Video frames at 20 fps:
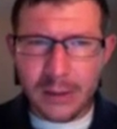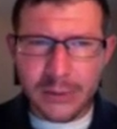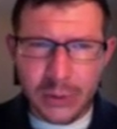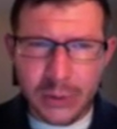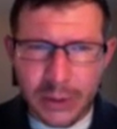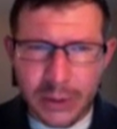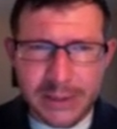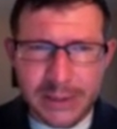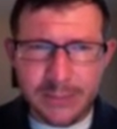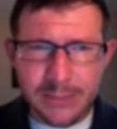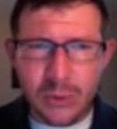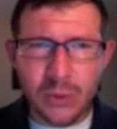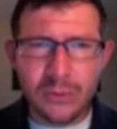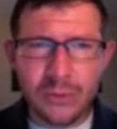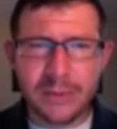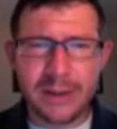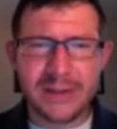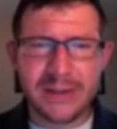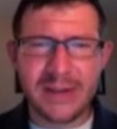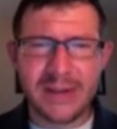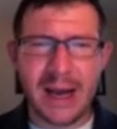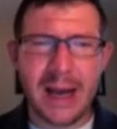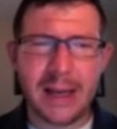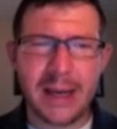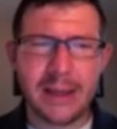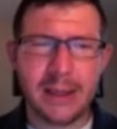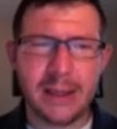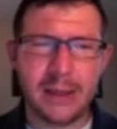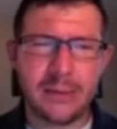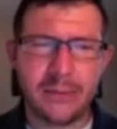So let's move this
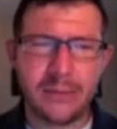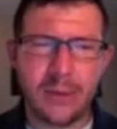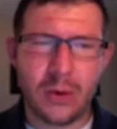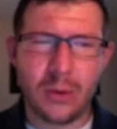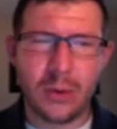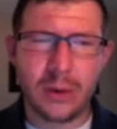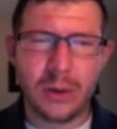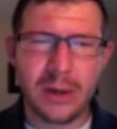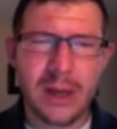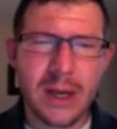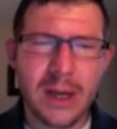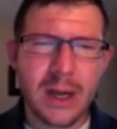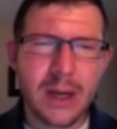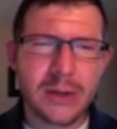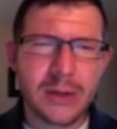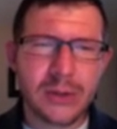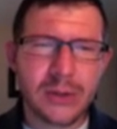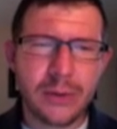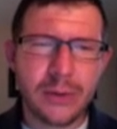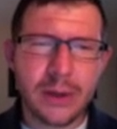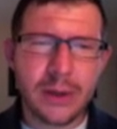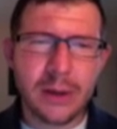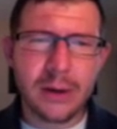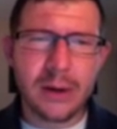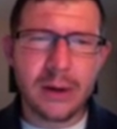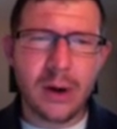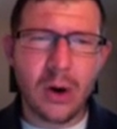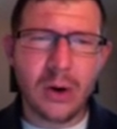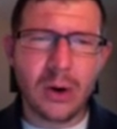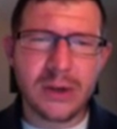idea forward. So
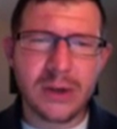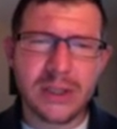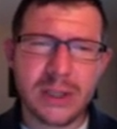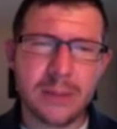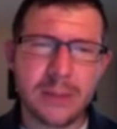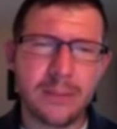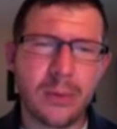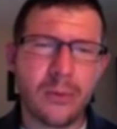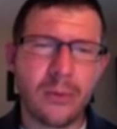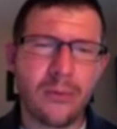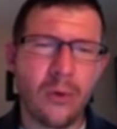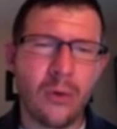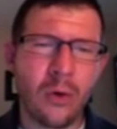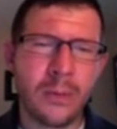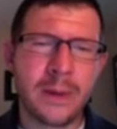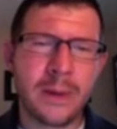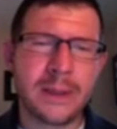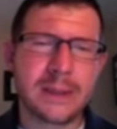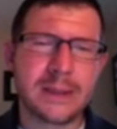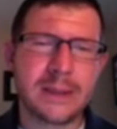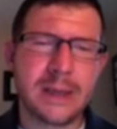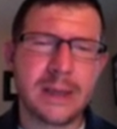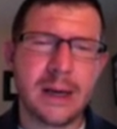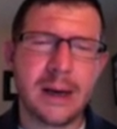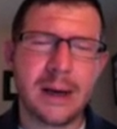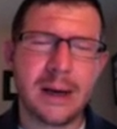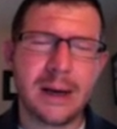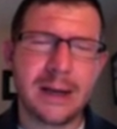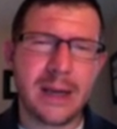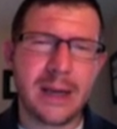there are some performance
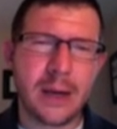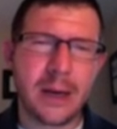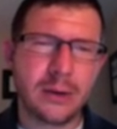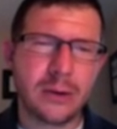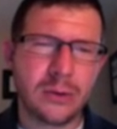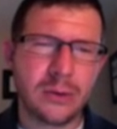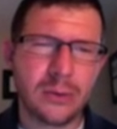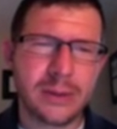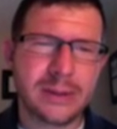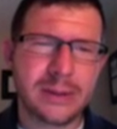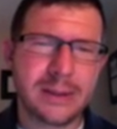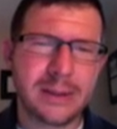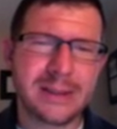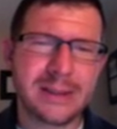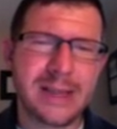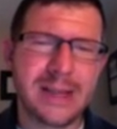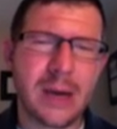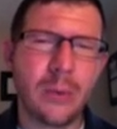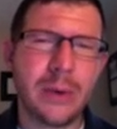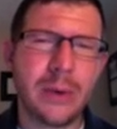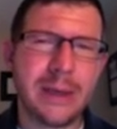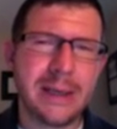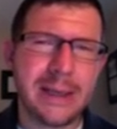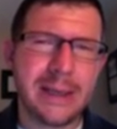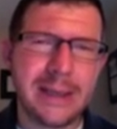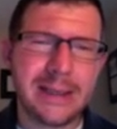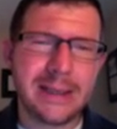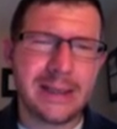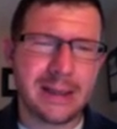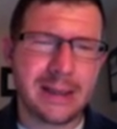characteristics that we
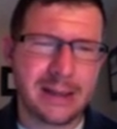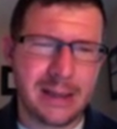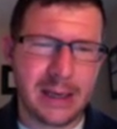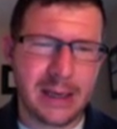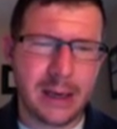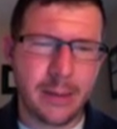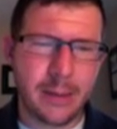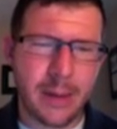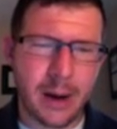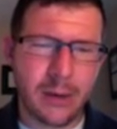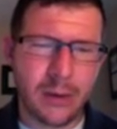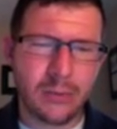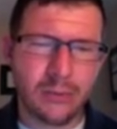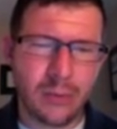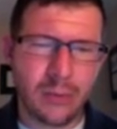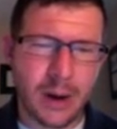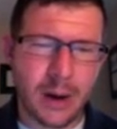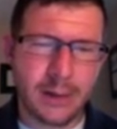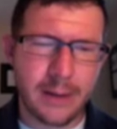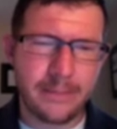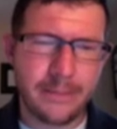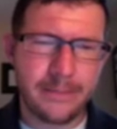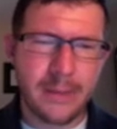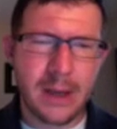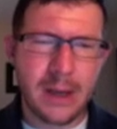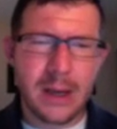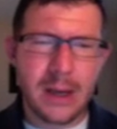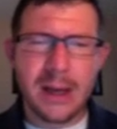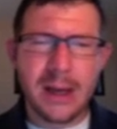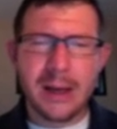need to think about, right?
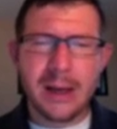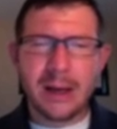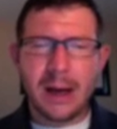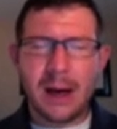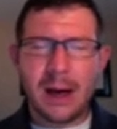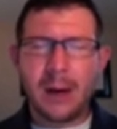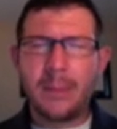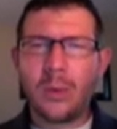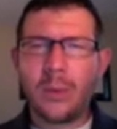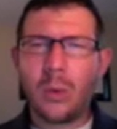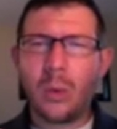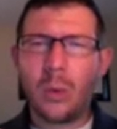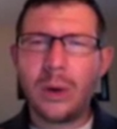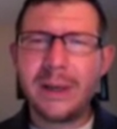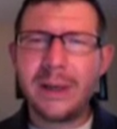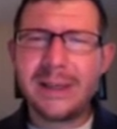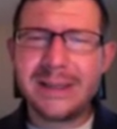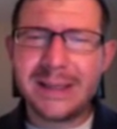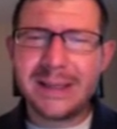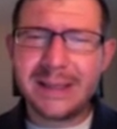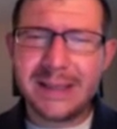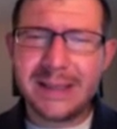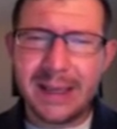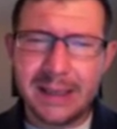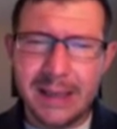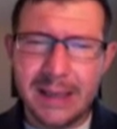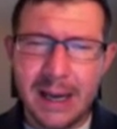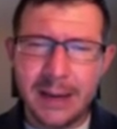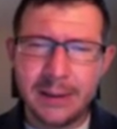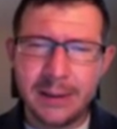What is the
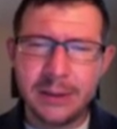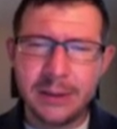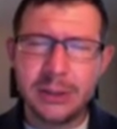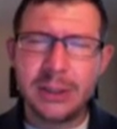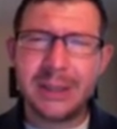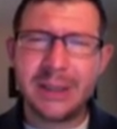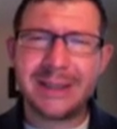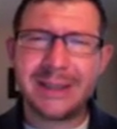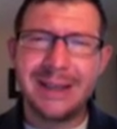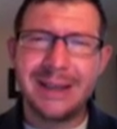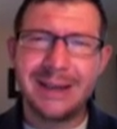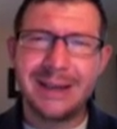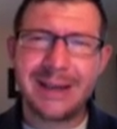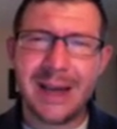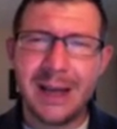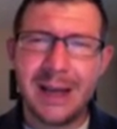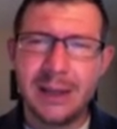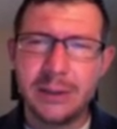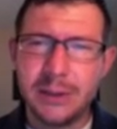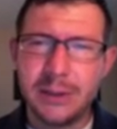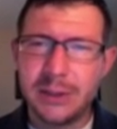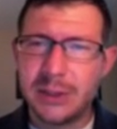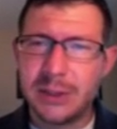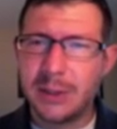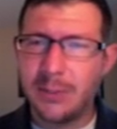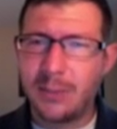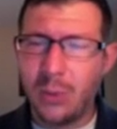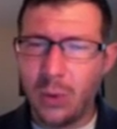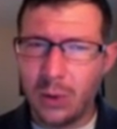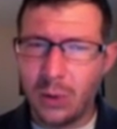technology and technology
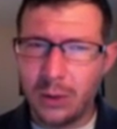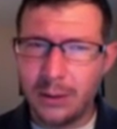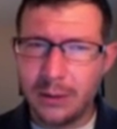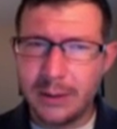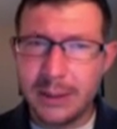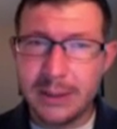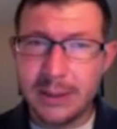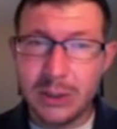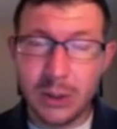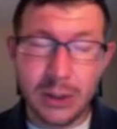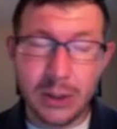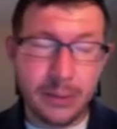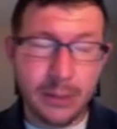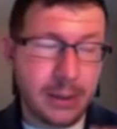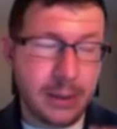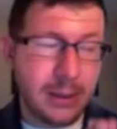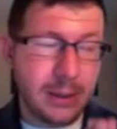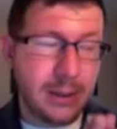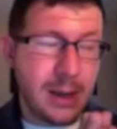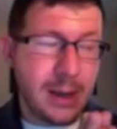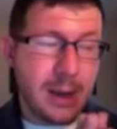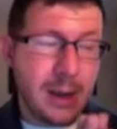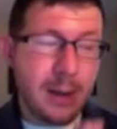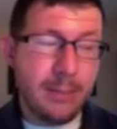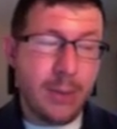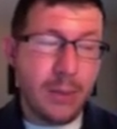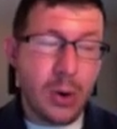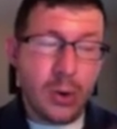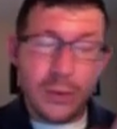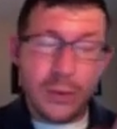support that's going to be
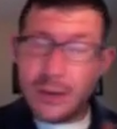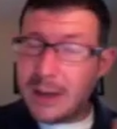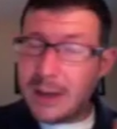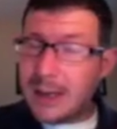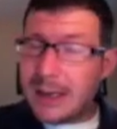both